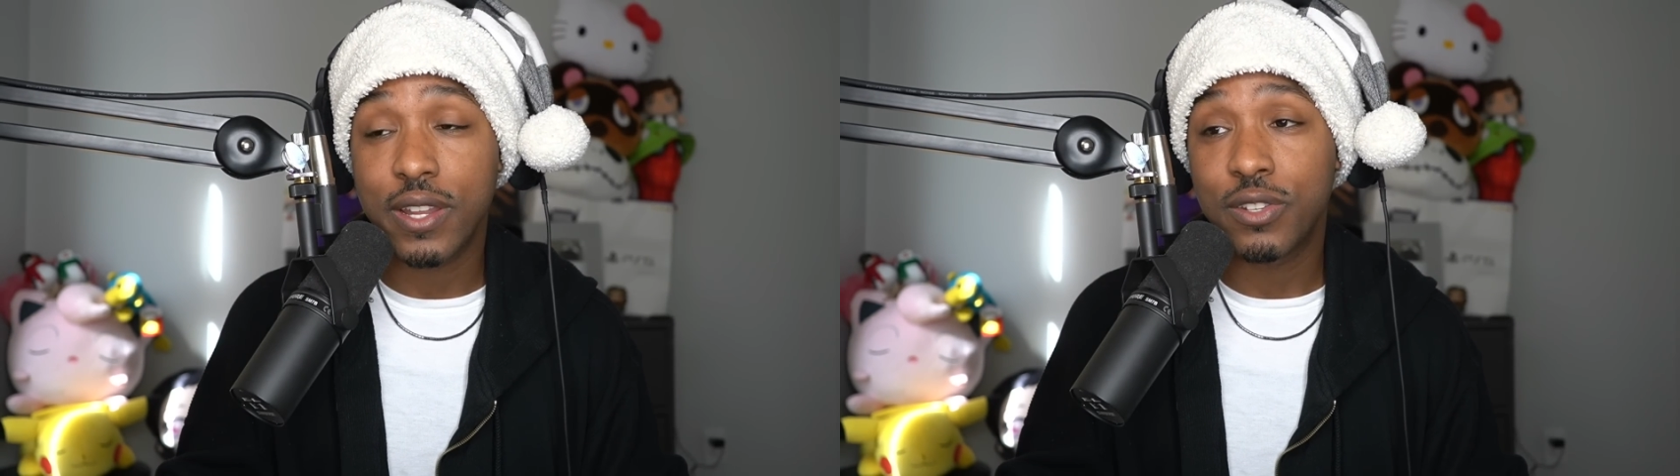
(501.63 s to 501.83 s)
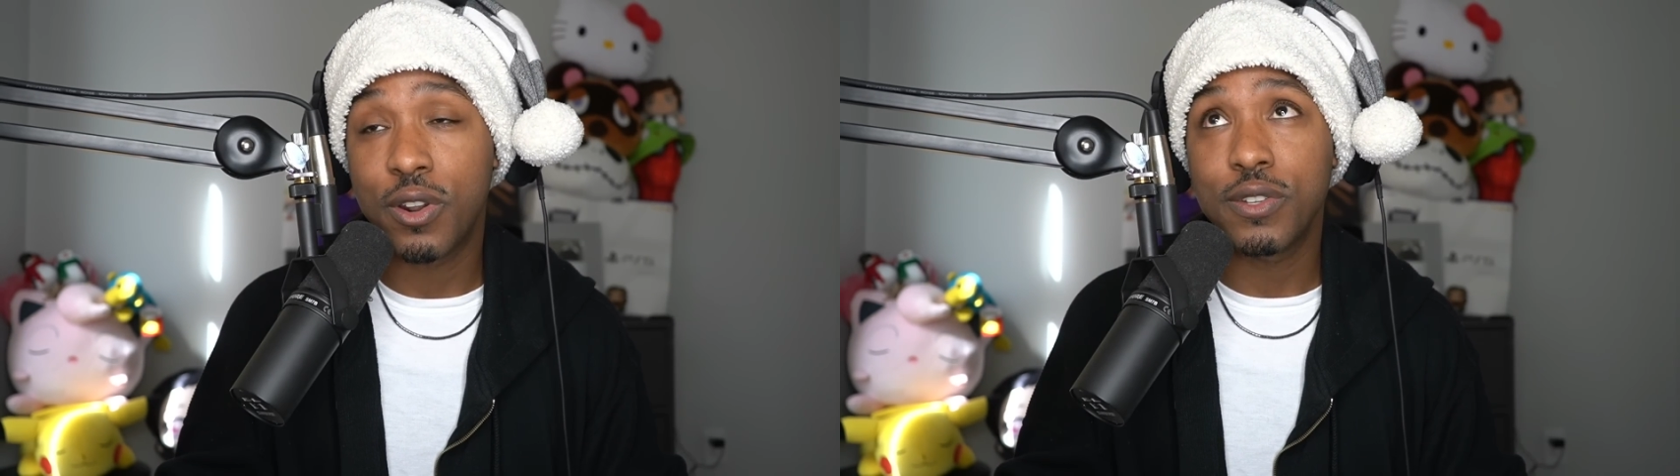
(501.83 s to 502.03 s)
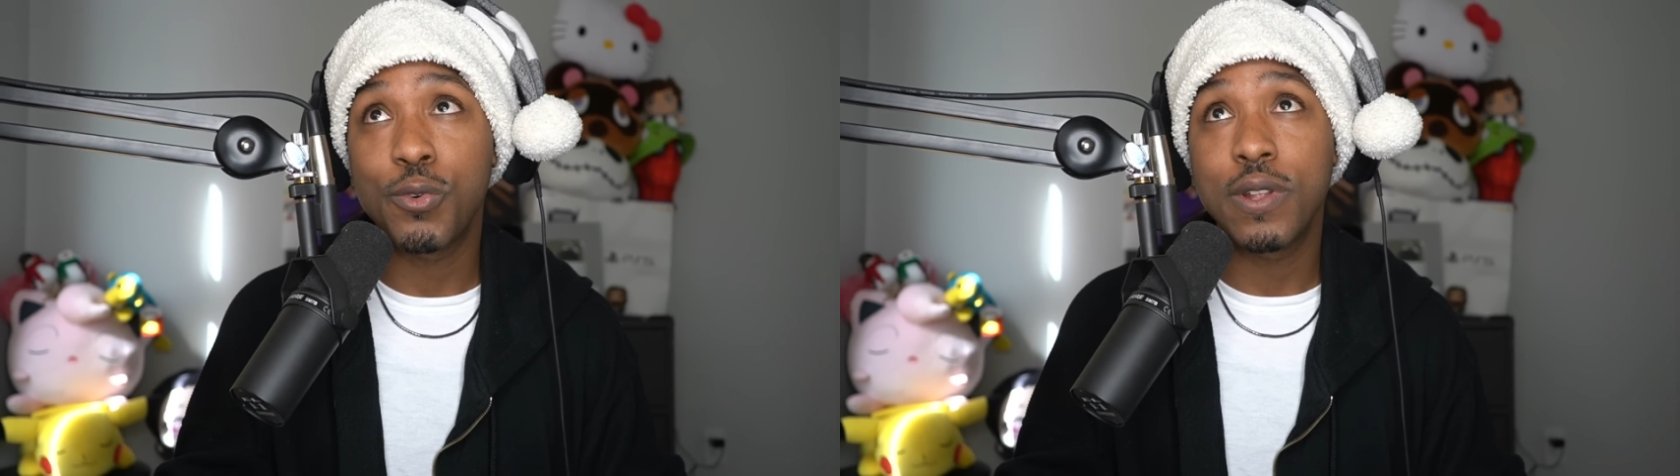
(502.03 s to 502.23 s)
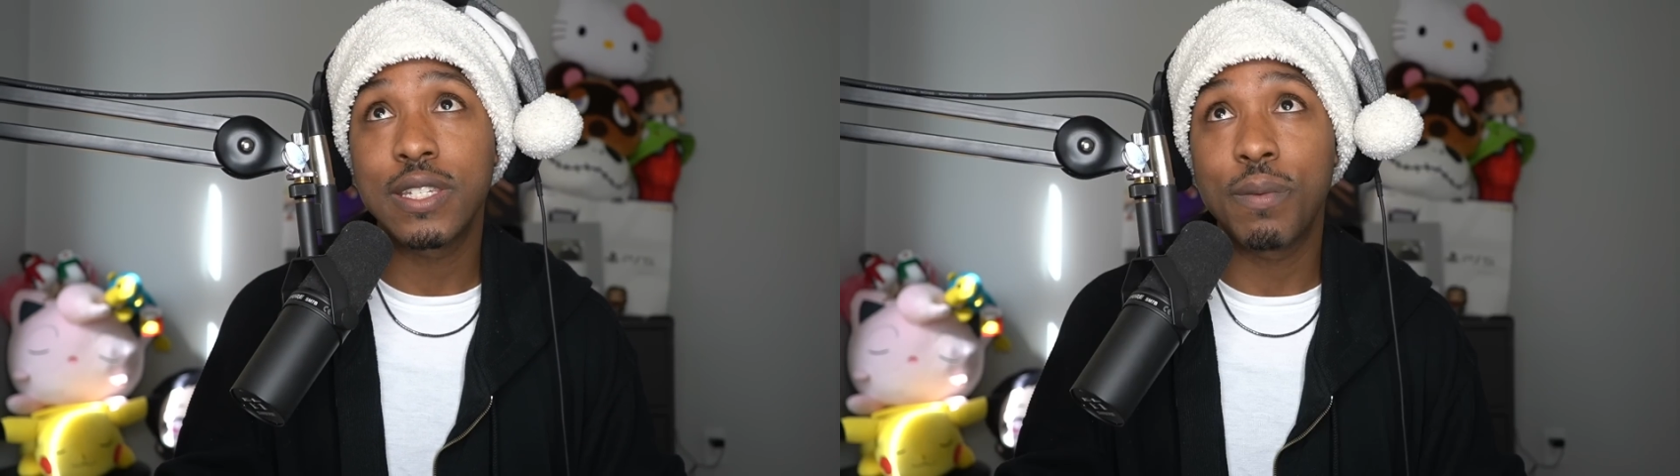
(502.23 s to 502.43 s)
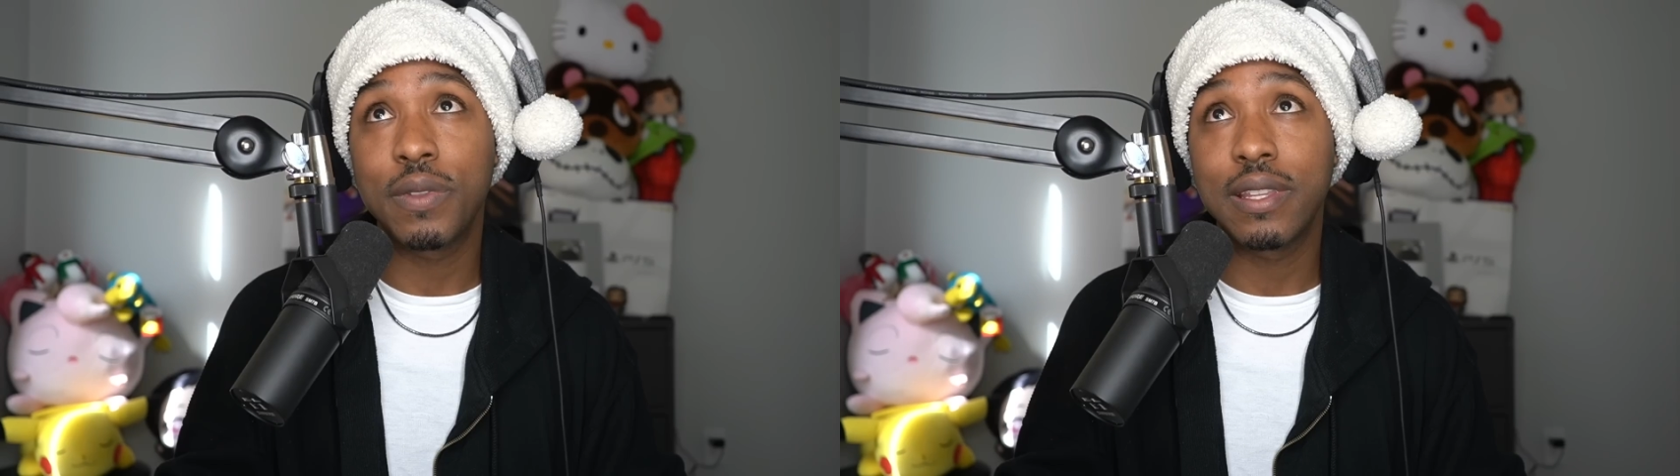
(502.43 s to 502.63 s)
they start doing
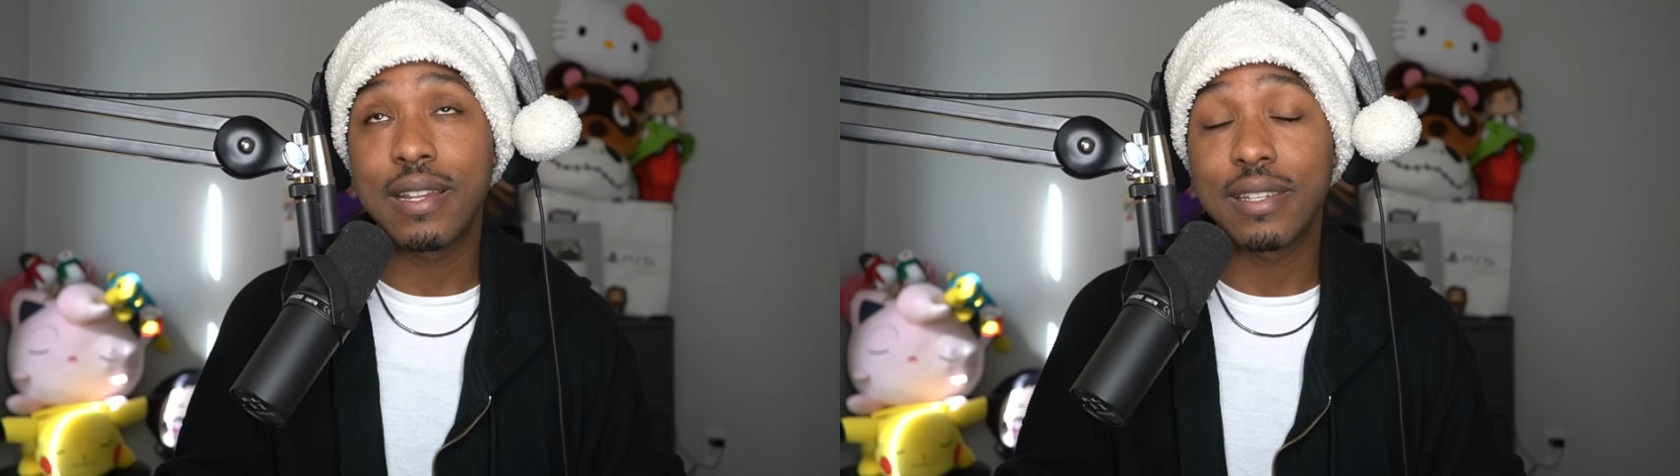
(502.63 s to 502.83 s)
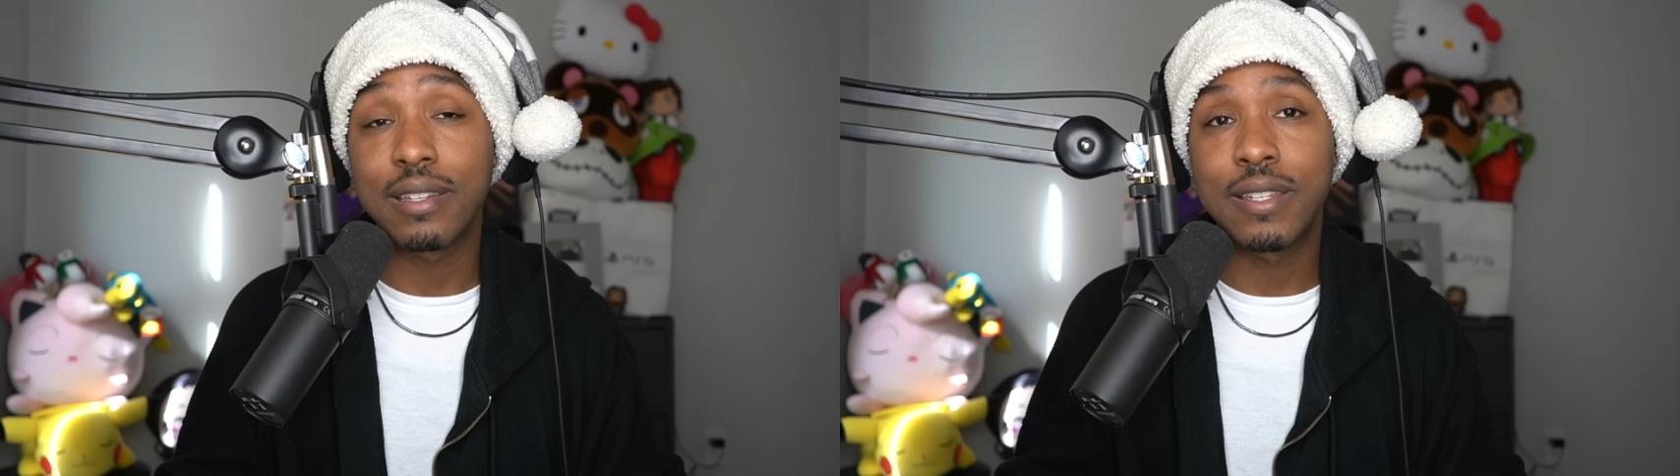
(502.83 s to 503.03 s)
something that's